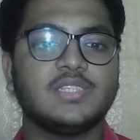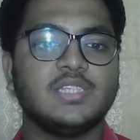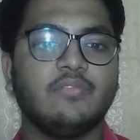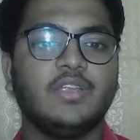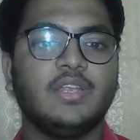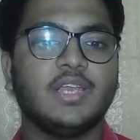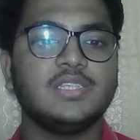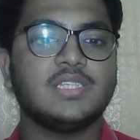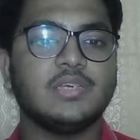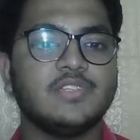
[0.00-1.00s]
seven
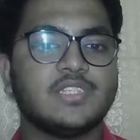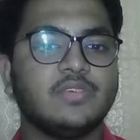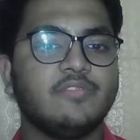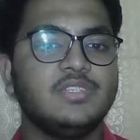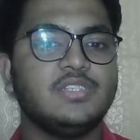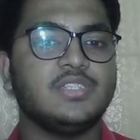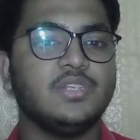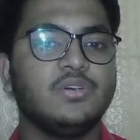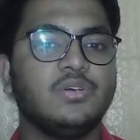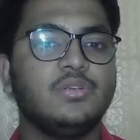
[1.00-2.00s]
nine seven seven
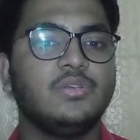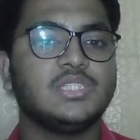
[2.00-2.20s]
zero